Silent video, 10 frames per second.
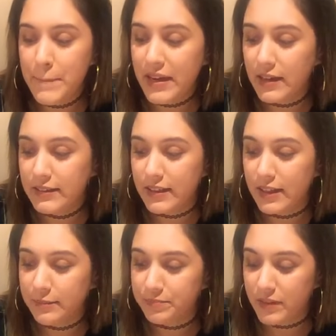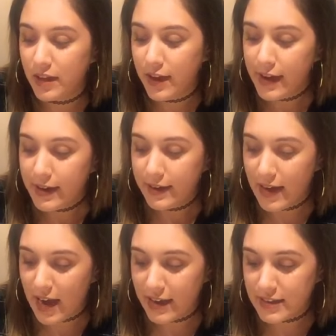Because,
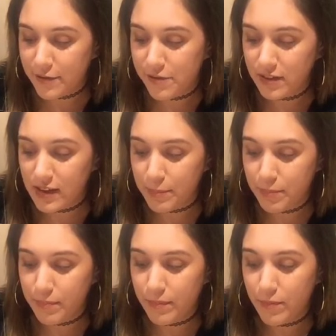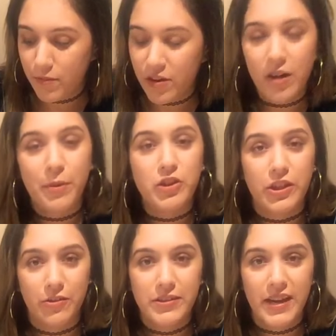yeah, it definitely very much
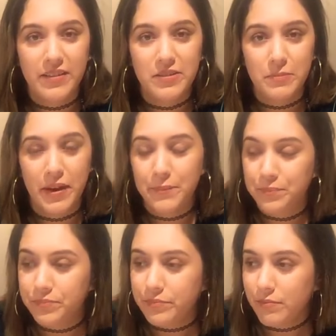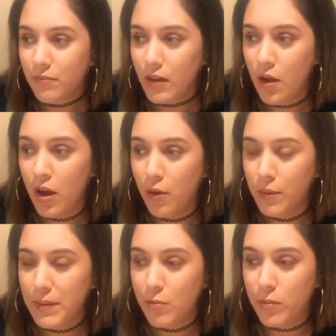irritates me
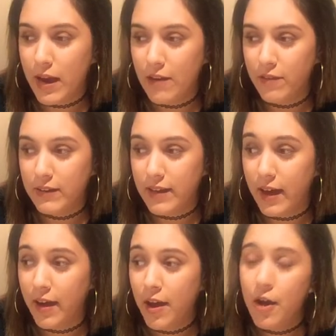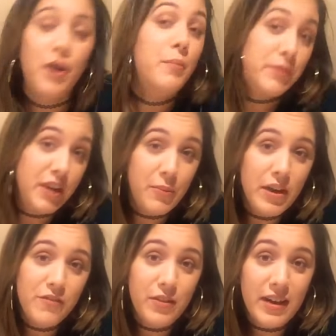when people behave like that. But anyway,
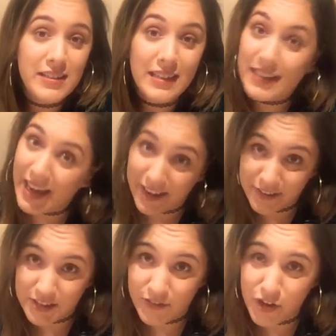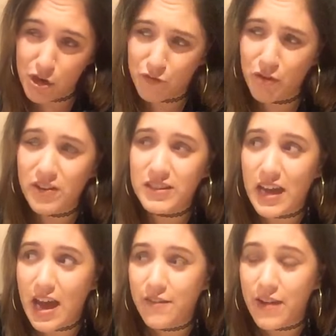if you guys liked this video, if you guys
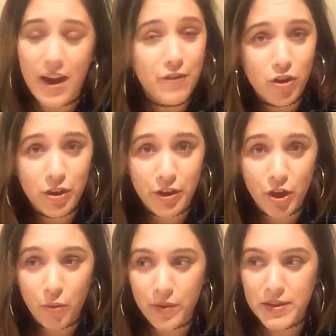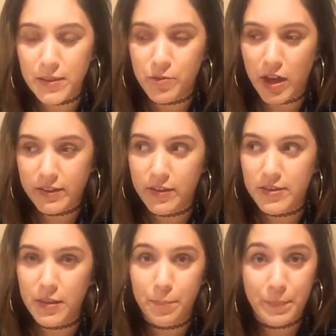have ever, you know, been subjected to
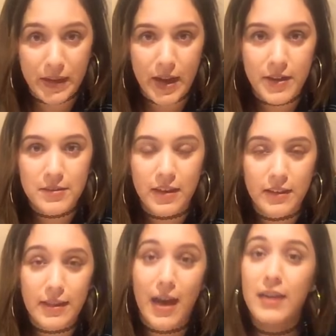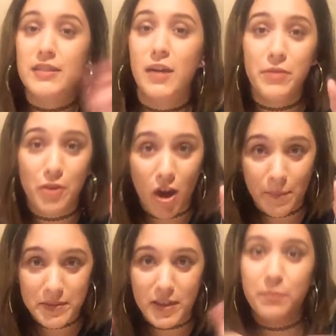some BS like that, tell me in the
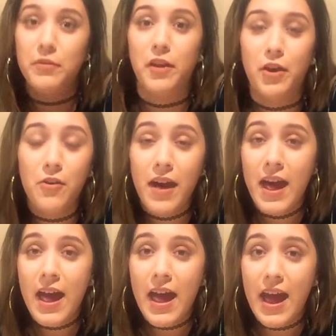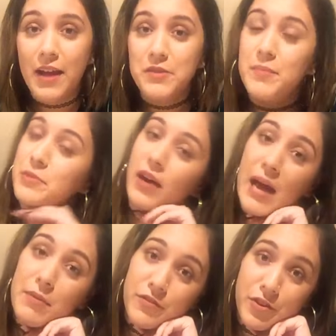comments down below. And
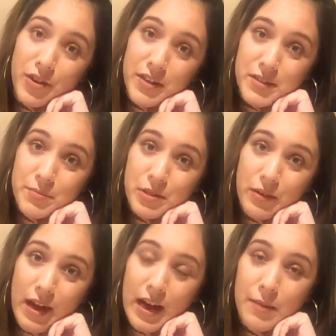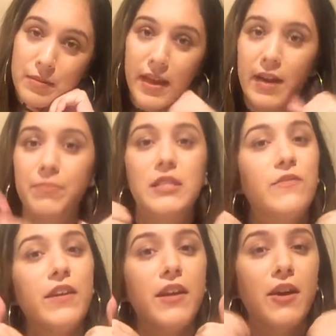subscribe if you're not subscribed. Like up this
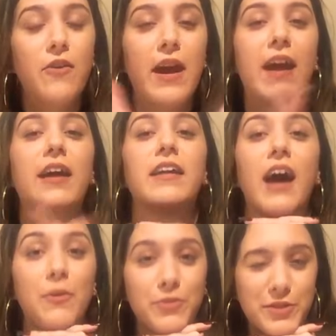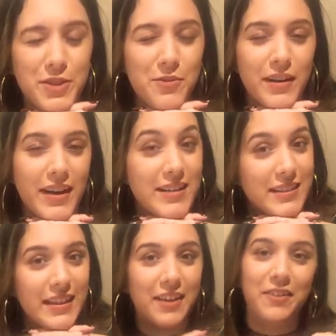video, and I will see you guys
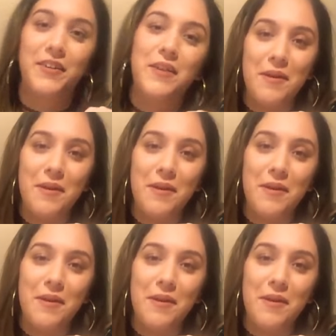later.